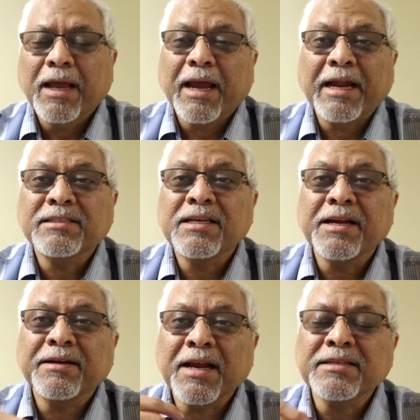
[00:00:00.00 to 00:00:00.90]
And she
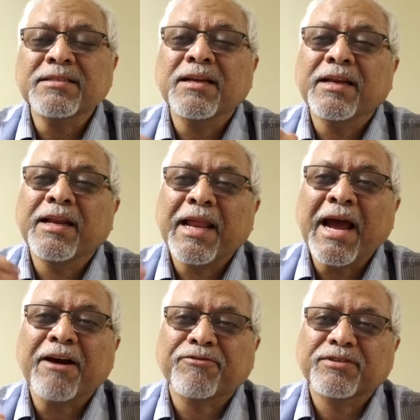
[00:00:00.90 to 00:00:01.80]
intentionally
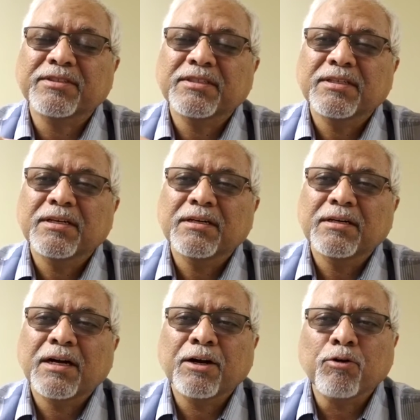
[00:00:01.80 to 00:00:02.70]
left
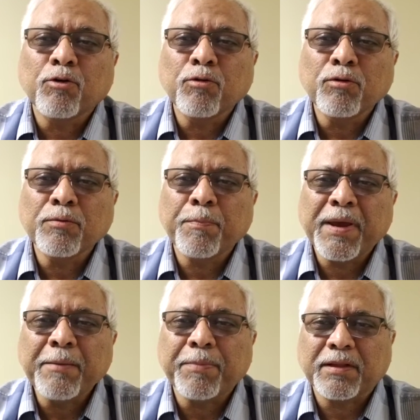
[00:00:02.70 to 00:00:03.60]
her own
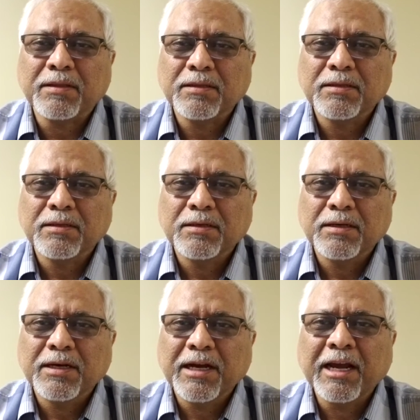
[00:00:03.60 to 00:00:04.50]
people
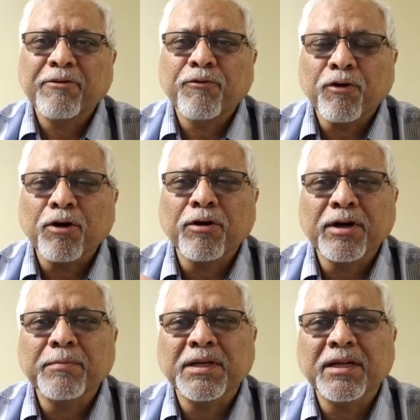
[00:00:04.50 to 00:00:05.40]
and follow
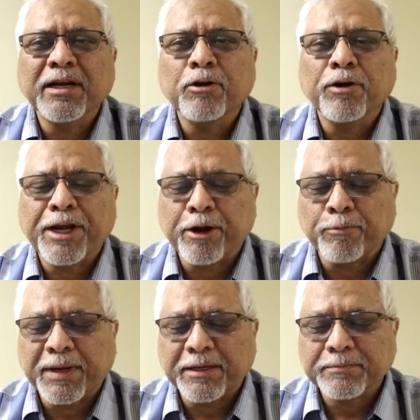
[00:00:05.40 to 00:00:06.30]
her mother-in-law
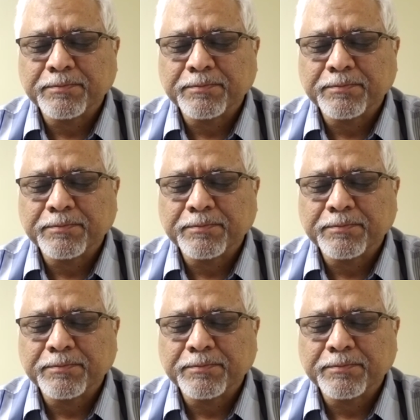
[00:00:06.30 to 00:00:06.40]
Naomi.